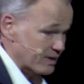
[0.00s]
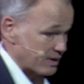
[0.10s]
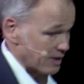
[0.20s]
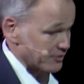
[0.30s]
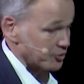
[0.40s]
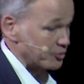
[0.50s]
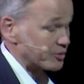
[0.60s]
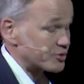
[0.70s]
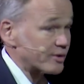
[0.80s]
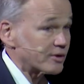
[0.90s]
and the Lunar
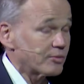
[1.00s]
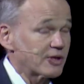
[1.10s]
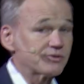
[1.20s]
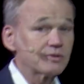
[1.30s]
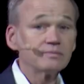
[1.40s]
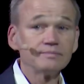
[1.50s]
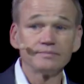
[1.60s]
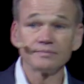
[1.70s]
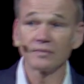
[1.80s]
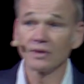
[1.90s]
Trailblazer.
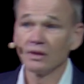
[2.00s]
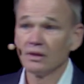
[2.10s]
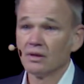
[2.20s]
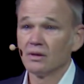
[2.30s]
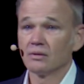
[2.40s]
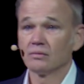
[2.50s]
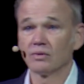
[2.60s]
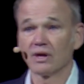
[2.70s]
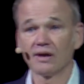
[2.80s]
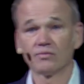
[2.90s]

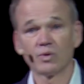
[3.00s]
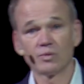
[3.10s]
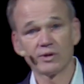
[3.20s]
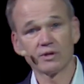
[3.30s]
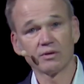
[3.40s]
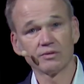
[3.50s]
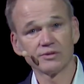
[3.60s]
We have what we call the